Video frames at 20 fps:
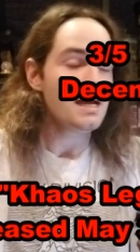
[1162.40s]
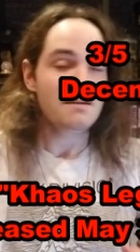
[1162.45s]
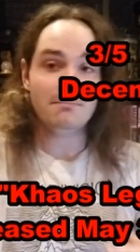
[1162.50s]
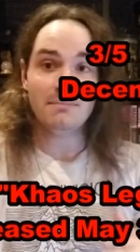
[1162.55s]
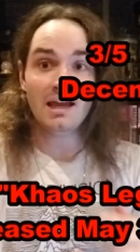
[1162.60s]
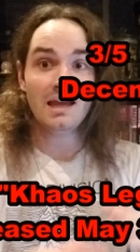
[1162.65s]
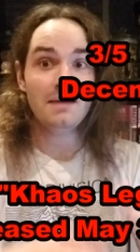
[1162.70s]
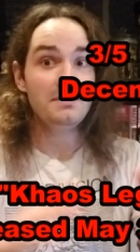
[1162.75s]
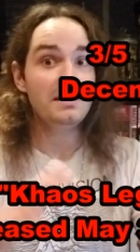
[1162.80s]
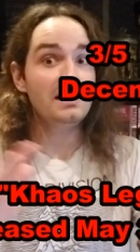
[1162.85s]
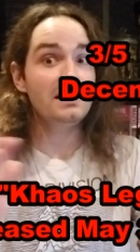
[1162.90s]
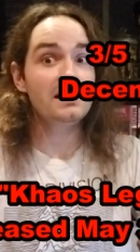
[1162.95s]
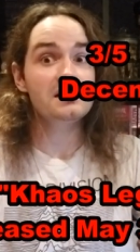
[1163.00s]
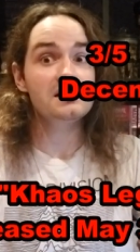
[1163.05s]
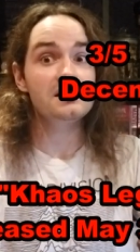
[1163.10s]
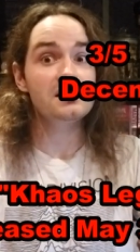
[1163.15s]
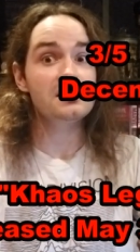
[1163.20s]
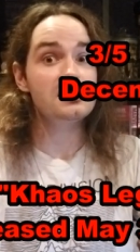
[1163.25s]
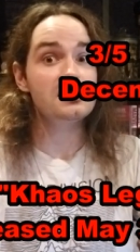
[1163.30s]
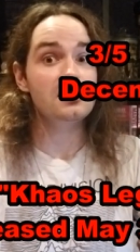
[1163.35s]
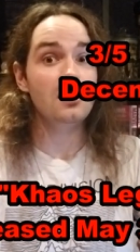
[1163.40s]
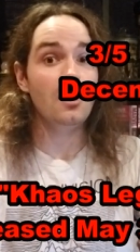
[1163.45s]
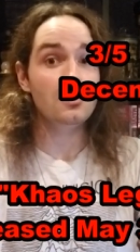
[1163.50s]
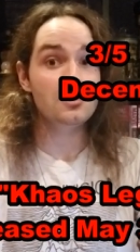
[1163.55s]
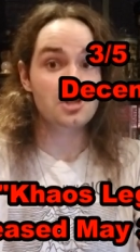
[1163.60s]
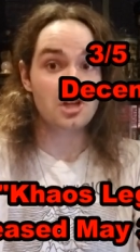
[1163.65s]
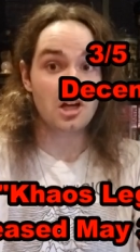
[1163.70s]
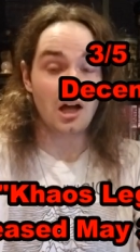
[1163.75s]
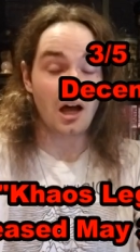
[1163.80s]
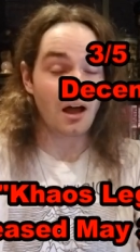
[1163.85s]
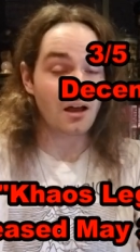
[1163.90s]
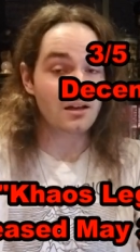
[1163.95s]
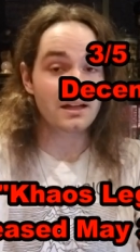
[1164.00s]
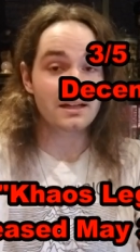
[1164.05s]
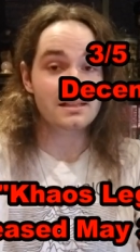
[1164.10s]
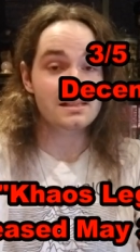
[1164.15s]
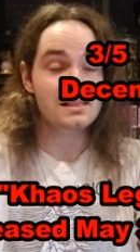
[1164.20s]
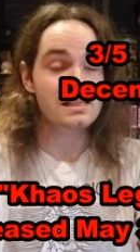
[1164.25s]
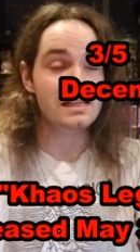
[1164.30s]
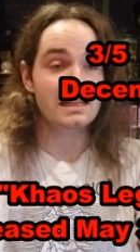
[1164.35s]
Maybe it is nostalgia, I'll
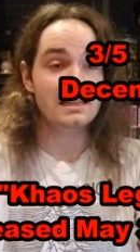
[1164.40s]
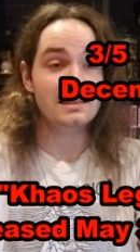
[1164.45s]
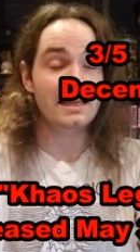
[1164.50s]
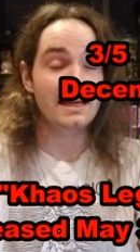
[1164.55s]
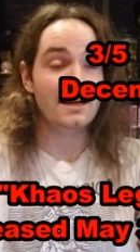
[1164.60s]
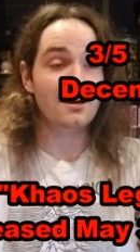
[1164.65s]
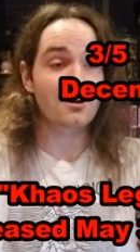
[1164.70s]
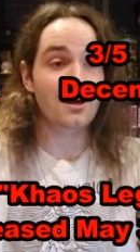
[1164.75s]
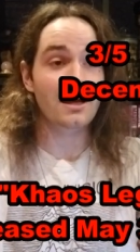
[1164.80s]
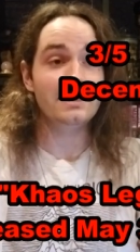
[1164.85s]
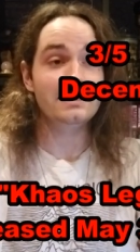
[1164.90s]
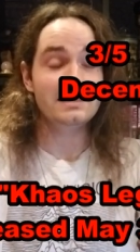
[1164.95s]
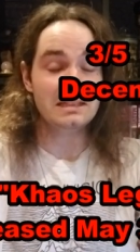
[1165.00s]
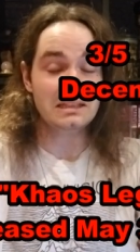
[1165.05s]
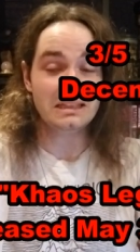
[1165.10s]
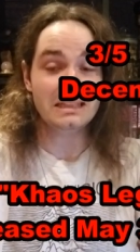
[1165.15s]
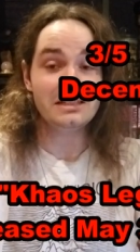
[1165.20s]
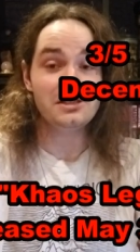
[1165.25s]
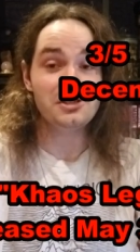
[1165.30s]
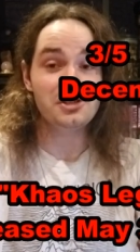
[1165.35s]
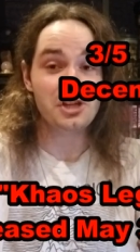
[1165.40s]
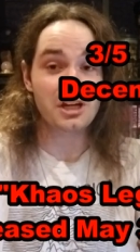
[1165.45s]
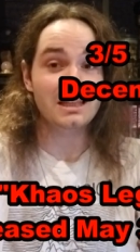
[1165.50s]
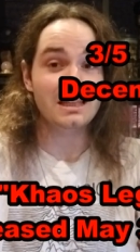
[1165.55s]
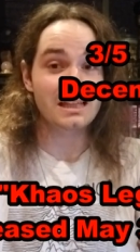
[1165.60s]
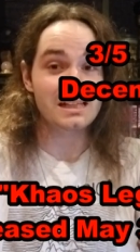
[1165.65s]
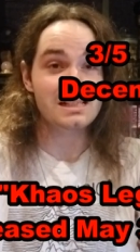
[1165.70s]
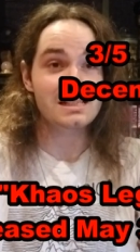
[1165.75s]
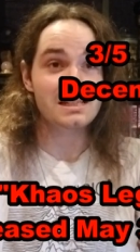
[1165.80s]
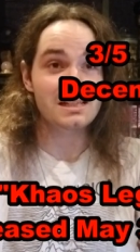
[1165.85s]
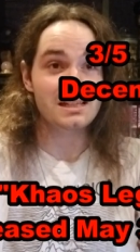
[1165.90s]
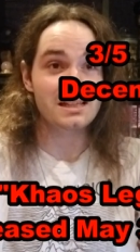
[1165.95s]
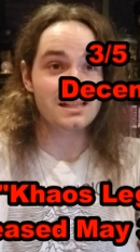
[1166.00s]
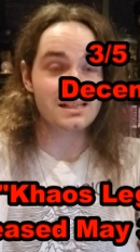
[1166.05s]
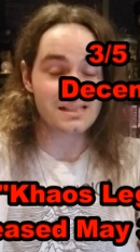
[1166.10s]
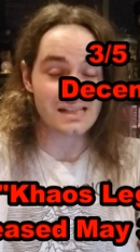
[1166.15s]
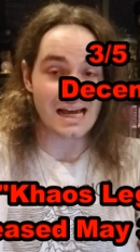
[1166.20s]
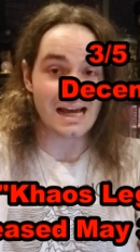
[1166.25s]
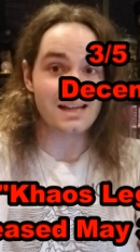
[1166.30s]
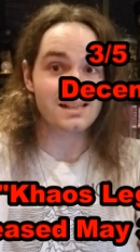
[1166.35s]
concede there. I did legit listen to
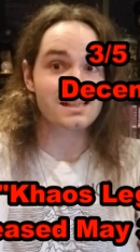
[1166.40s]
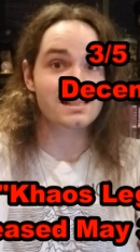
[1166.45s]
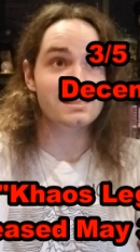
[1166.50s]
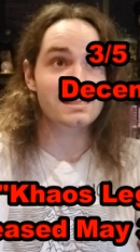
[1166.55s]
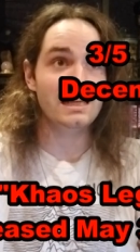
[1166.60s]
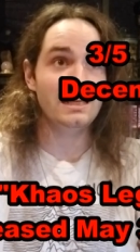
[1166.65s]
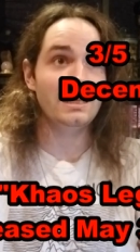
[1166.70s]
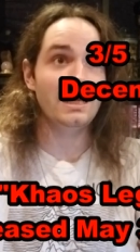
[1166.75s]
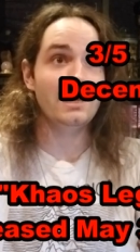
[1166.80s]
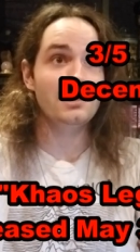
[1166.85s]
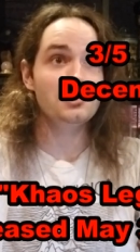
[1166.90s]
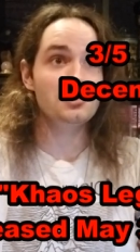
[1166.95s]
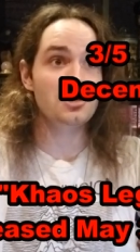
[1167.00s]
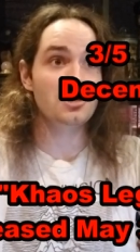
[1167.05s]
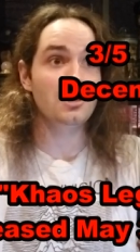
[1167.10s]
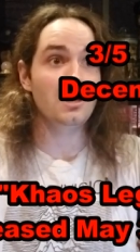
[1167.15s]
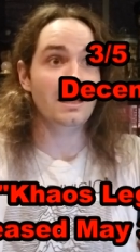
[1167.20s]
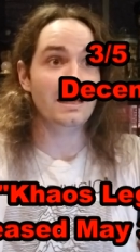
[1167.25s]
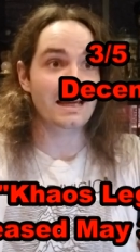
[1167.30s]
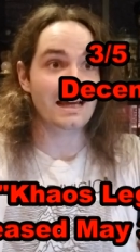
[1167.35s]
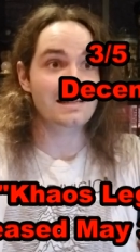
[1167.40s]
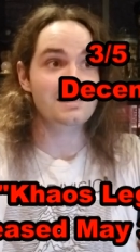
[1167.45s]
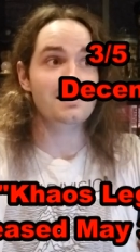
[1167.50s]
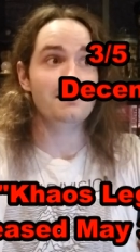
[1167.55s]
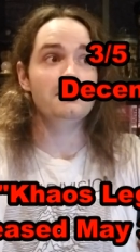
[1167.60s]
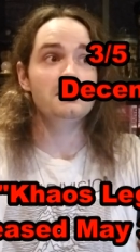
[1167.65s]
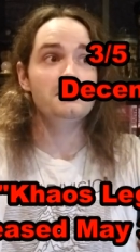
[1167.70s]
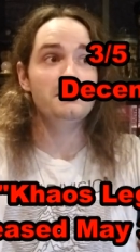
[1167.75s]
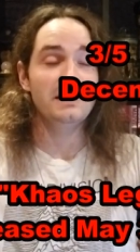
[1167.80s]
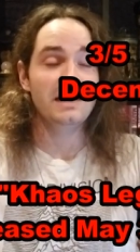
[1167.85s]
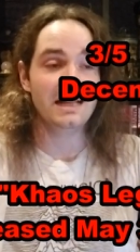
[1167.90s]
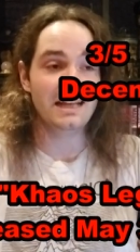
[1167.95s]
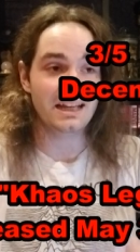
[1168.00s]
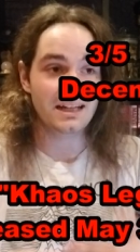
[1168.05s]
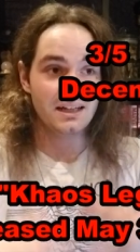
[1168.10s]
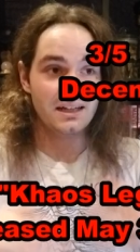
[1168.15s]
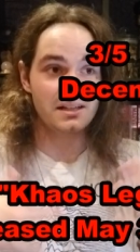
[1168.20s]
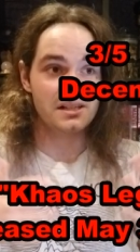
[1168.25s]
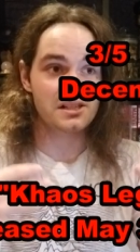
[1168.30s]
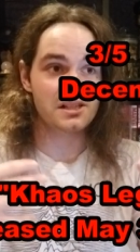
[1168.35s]
this as a teenager, like as I was beginning
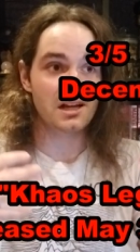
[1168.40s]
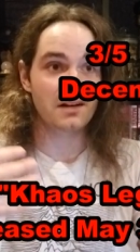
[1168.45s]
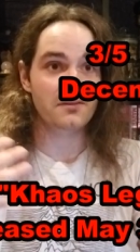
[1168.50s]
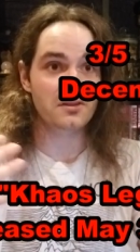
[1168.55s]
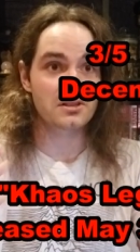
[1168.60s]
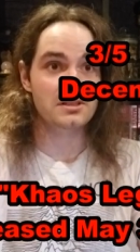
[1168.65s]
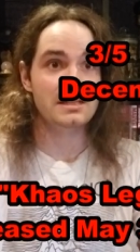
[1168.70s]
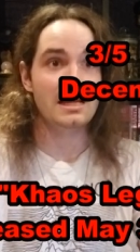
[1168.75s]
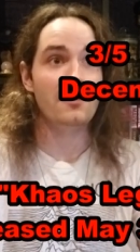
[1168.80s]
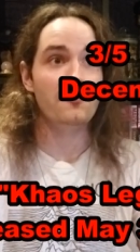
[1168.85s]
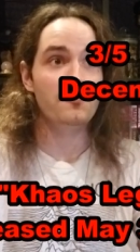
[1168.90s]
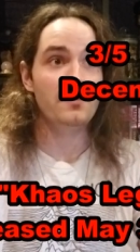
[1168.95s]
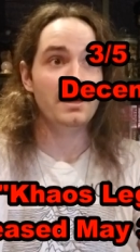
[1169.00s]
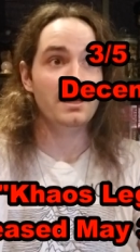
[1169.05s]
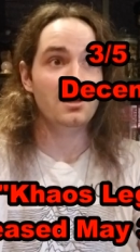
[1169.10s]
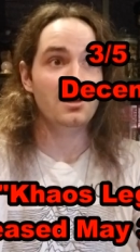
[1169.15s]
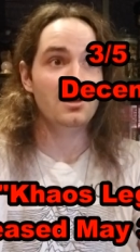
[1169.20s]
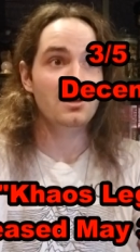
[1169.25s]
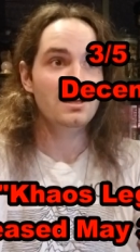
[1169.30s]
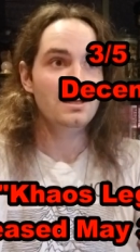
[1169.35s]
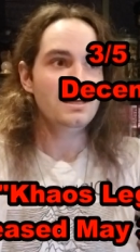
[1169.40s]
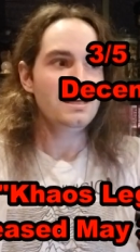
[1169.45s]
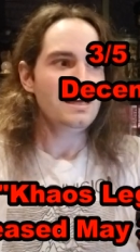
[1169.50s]
to discover death metal.